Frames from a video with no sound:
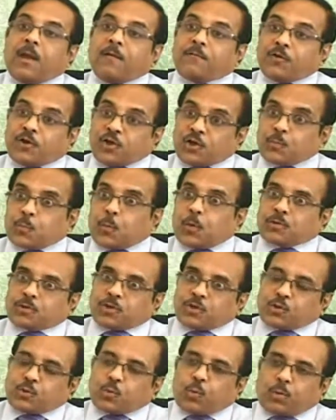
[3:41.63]
If the response
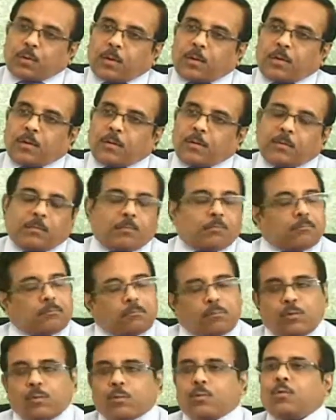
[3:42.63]
is total,
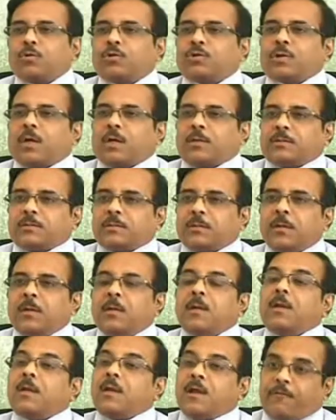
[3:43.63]
you have a good chance.
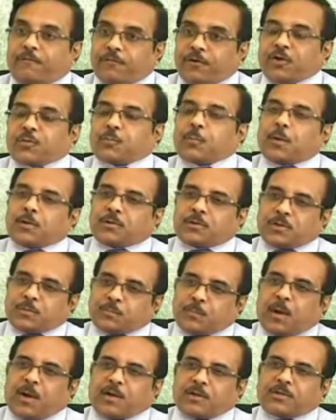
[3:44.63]
If the response is
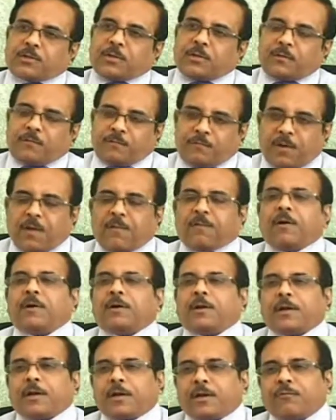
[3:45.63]
partial, we have
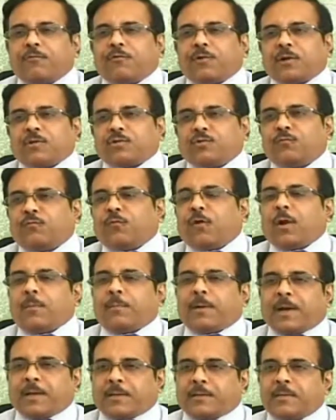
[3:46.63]
alternative drugs to fall
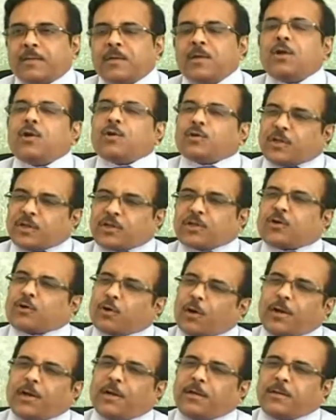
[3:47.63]
back. So it's a
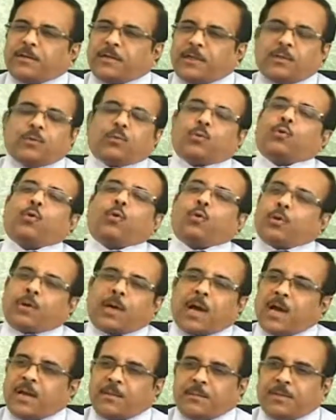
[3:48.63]
chronic disease. You don't
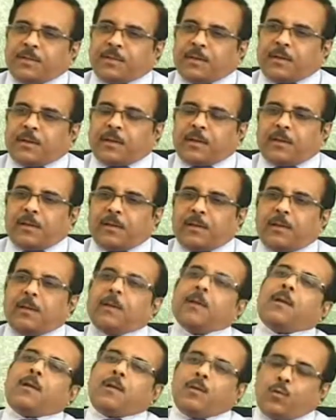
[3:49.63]
die immediately.
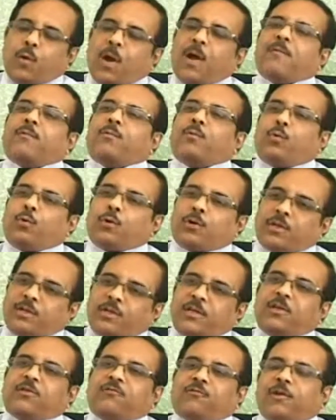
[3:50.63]
You have good
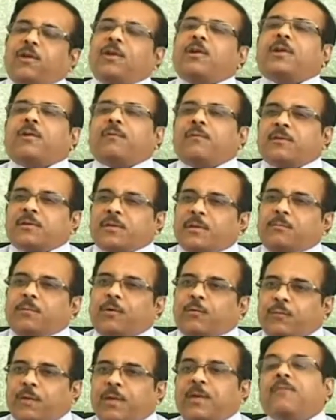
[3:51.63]
disease-free intervals in
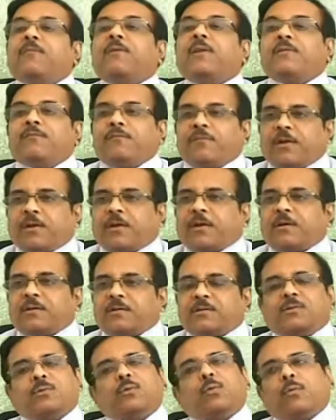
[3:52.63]
between. Even if it
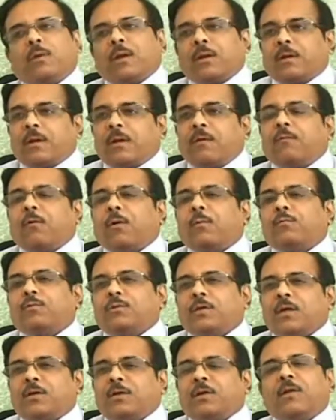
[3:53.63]
recurs, you can live
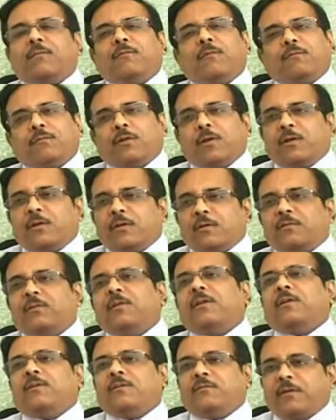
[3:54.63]
almost 8, 10, 15 years
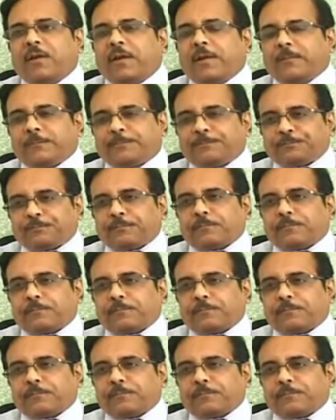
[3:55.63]
very easily